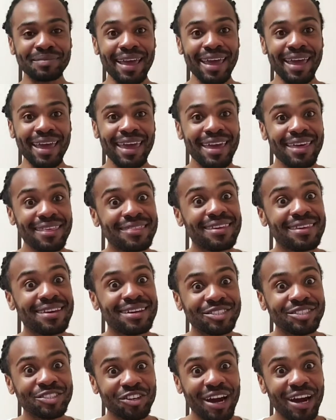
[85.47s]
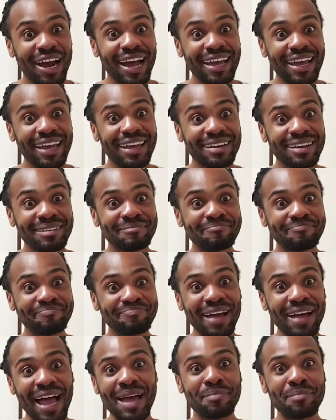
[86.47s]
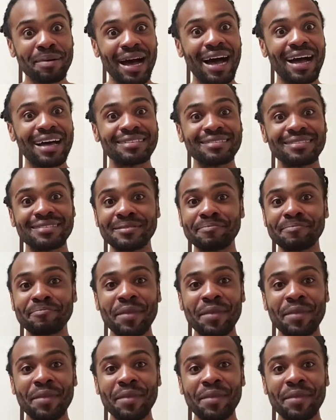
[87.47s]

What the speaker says: 8th try, I passed.